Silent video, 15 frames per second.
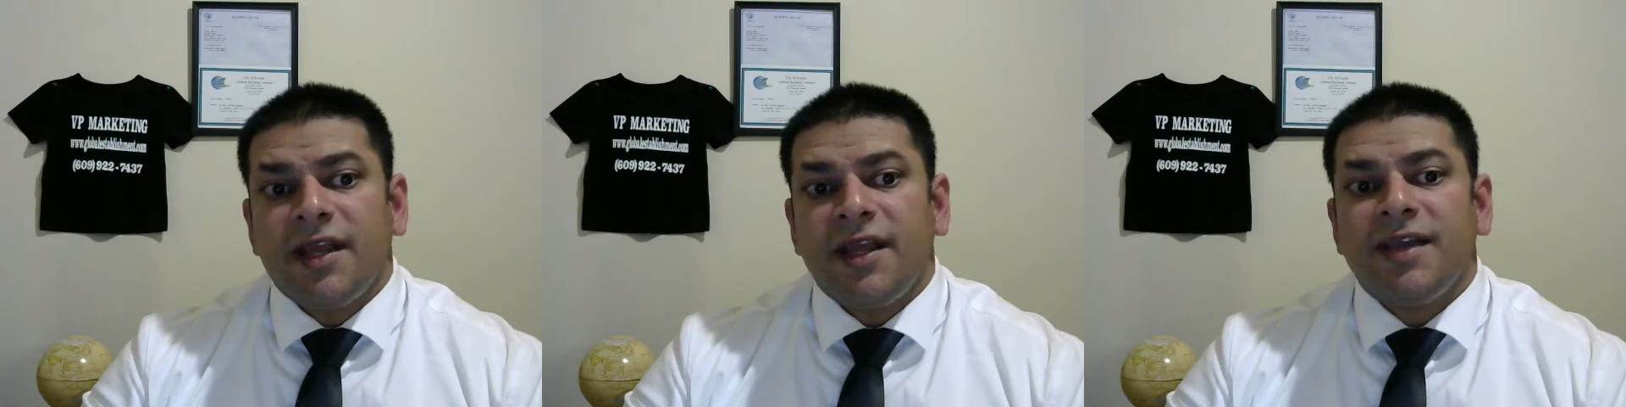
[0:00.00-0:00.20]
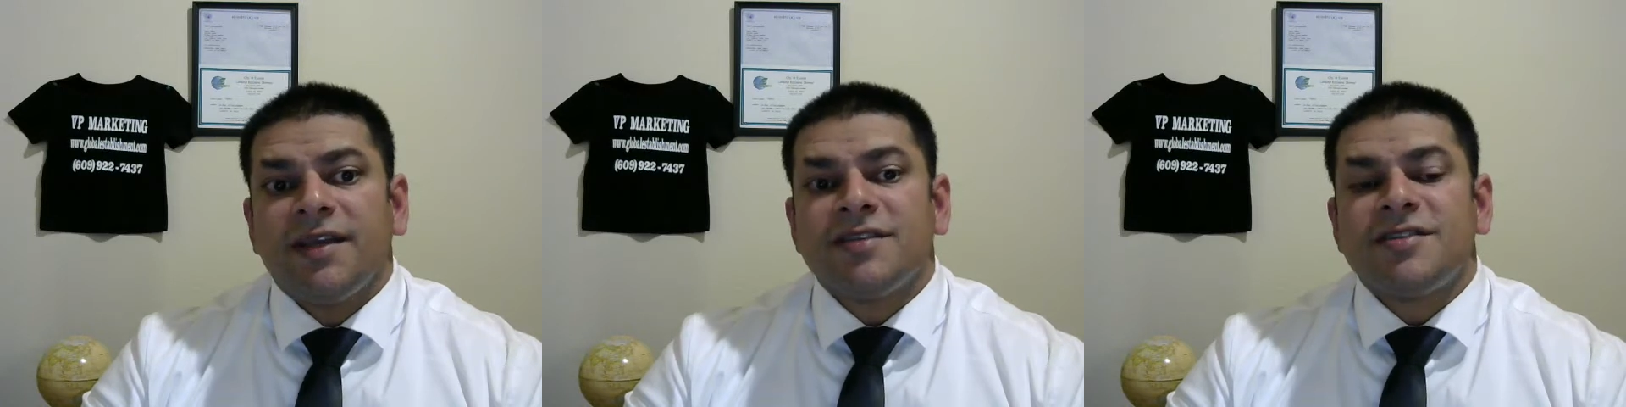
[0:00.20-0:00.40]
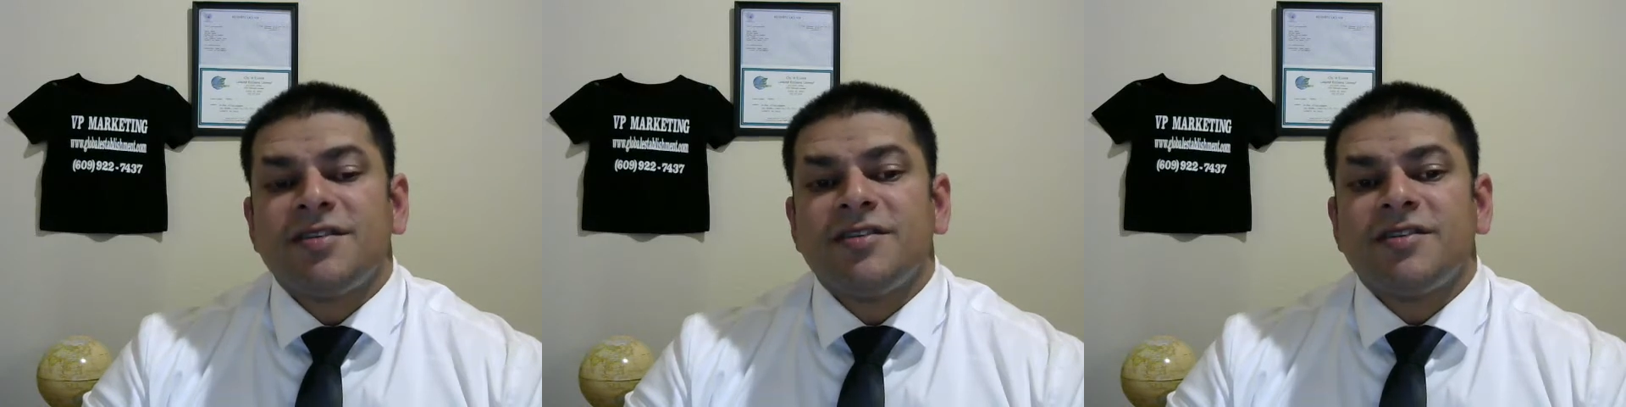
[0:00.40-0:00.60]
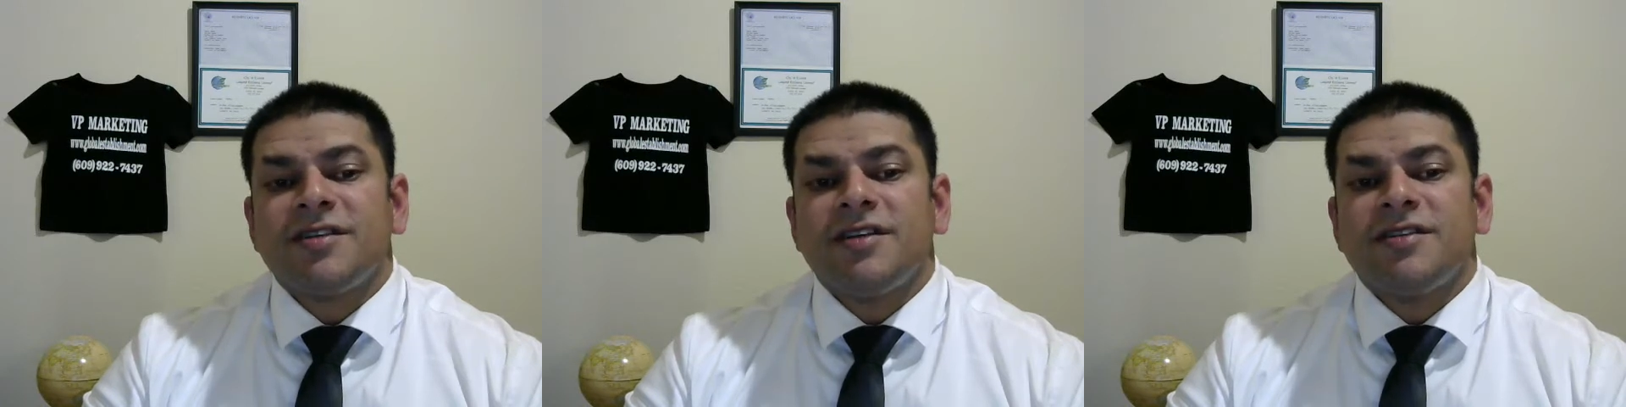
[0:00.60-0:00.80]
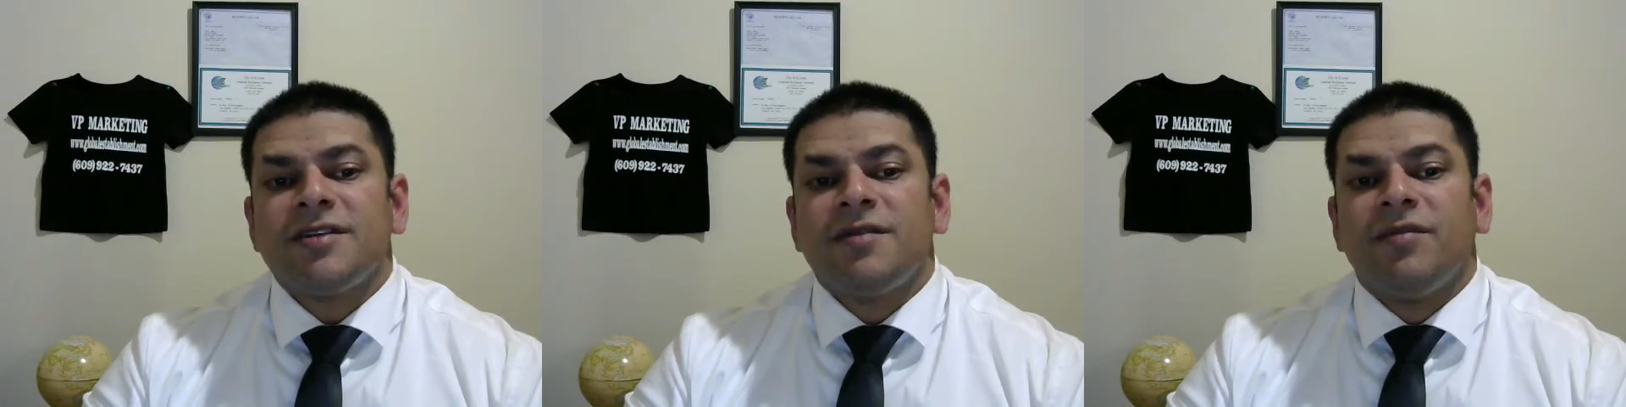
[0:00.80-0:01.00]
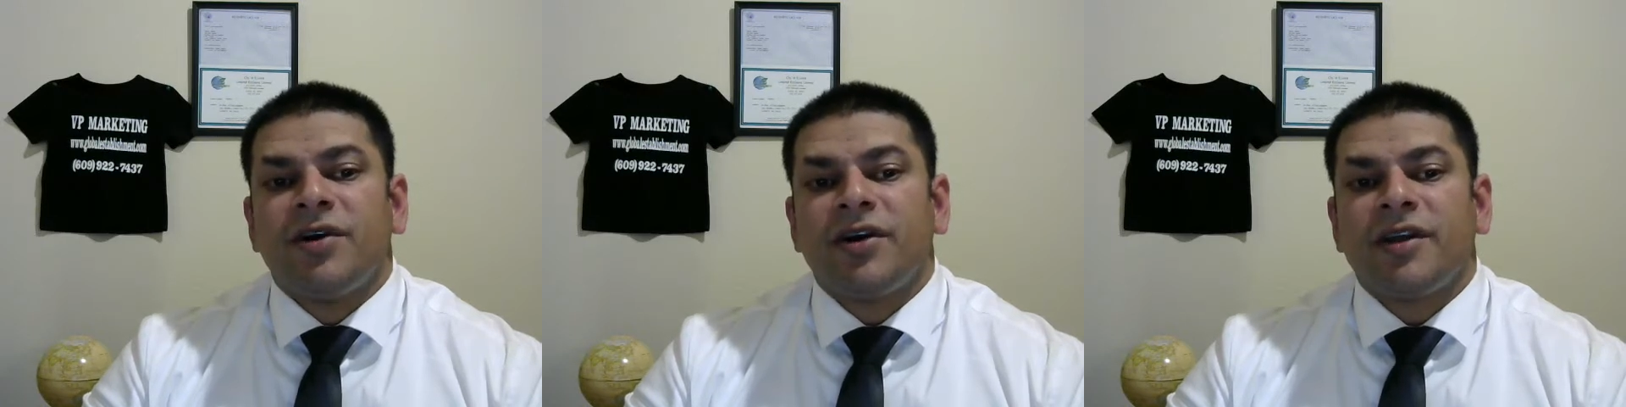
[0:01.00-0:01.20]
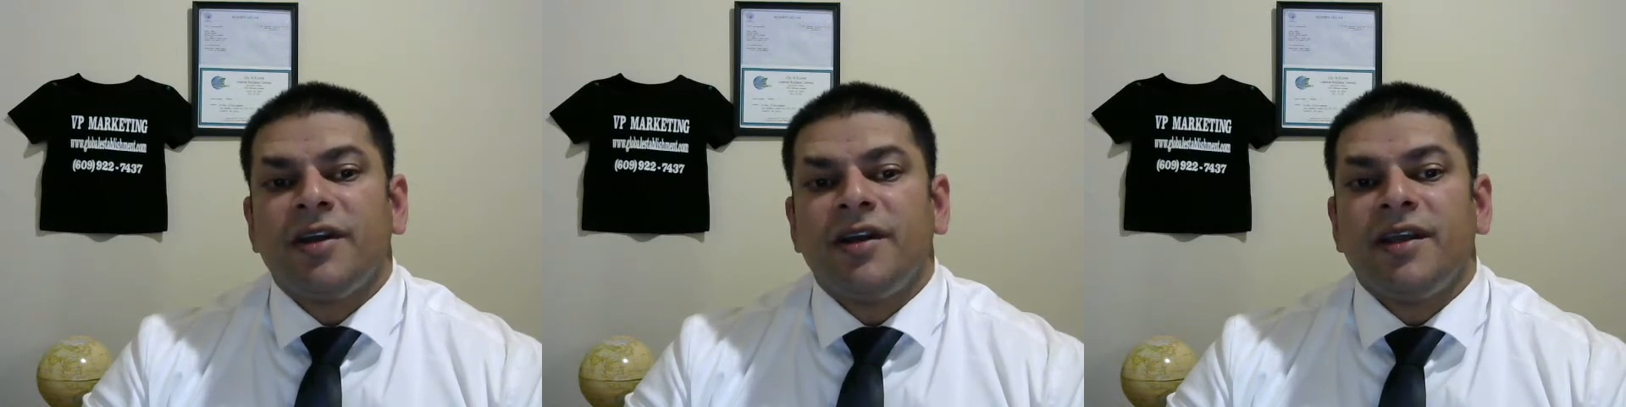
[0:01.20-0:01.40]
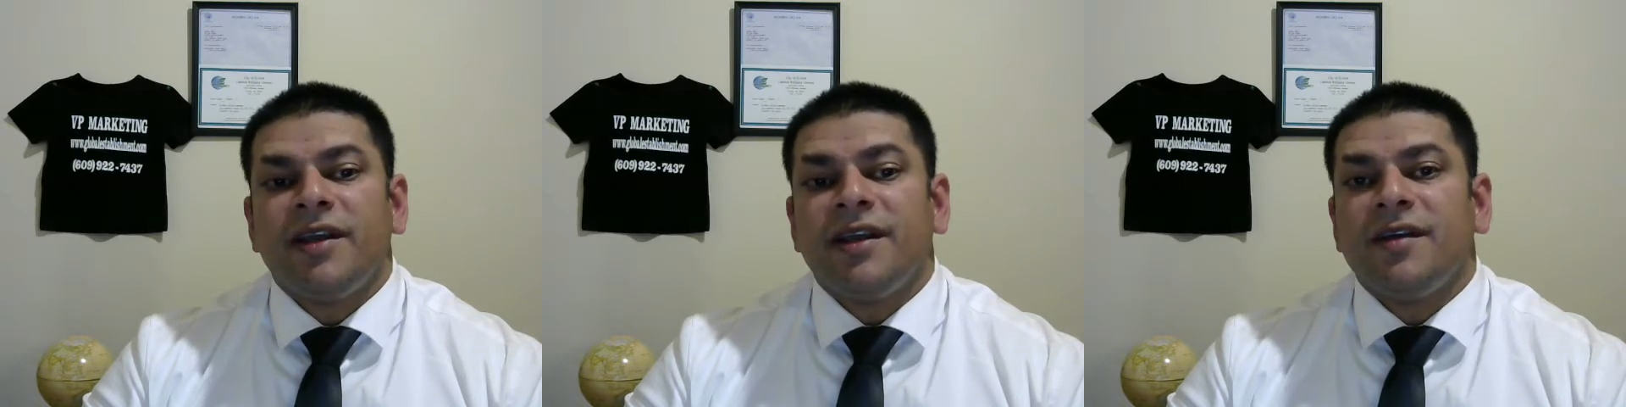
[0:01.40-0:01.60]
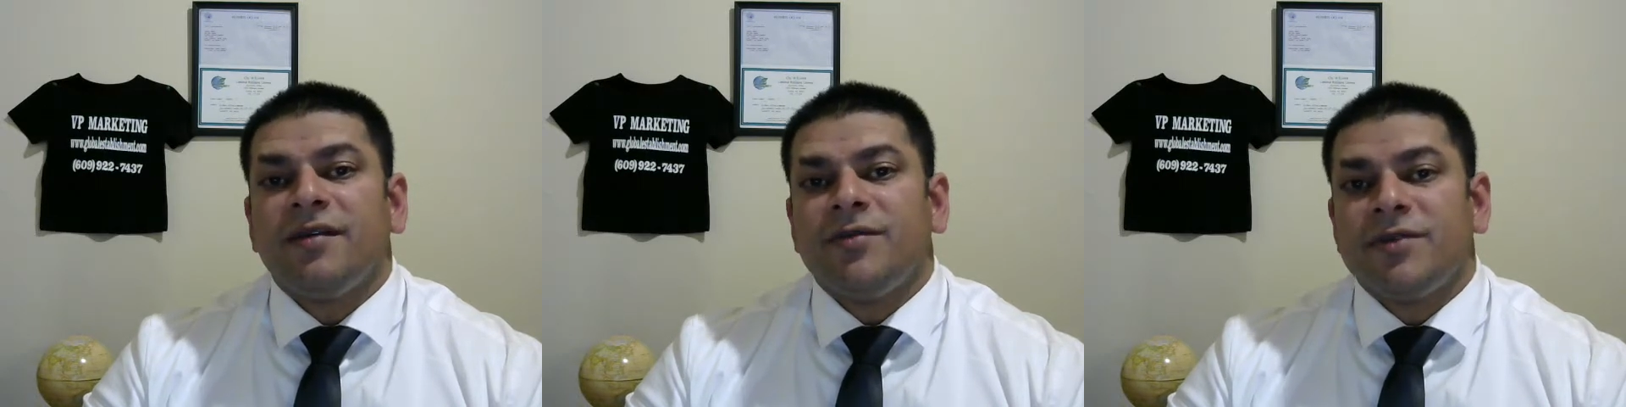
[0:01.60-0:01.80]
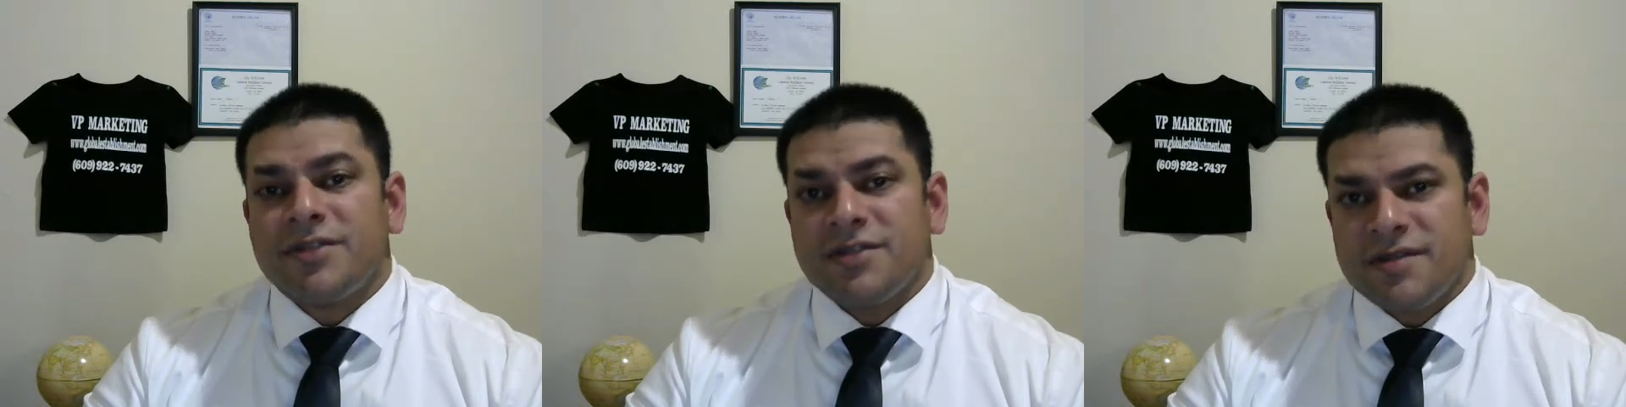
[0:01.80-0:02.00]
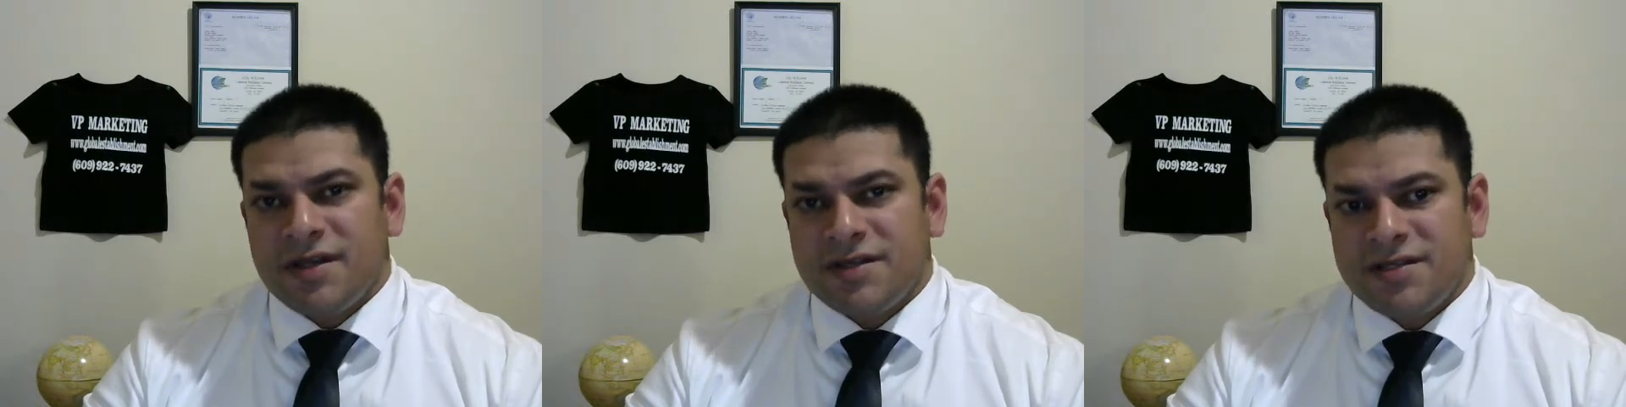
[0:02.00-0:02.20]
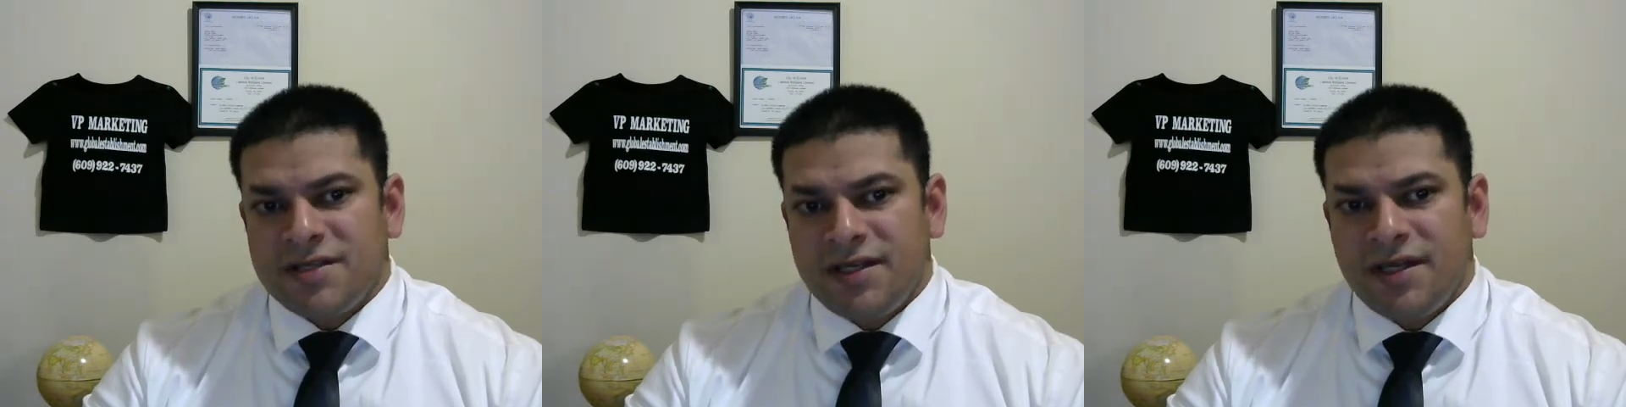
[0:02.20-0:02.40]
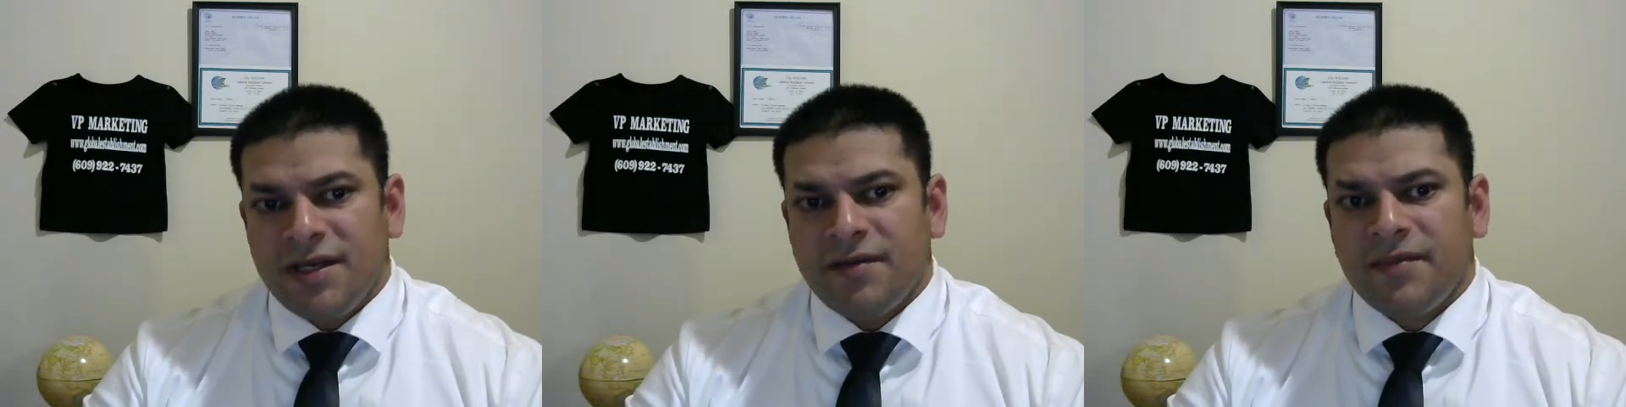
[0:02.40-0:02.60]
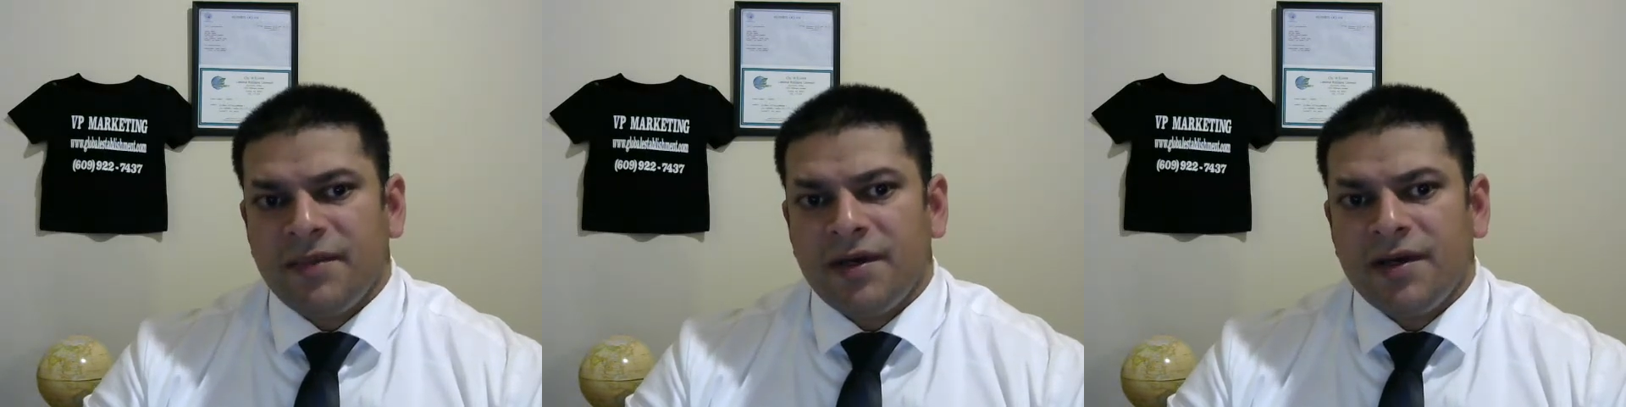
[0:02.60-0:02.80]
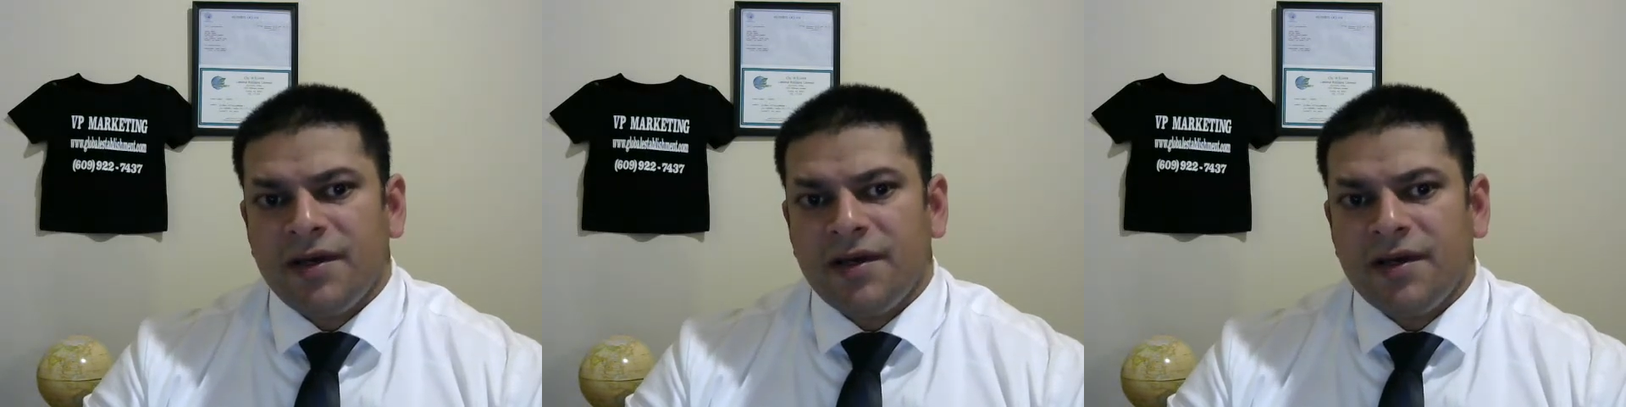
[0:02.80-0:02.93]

and search engine marketing, which is SEM,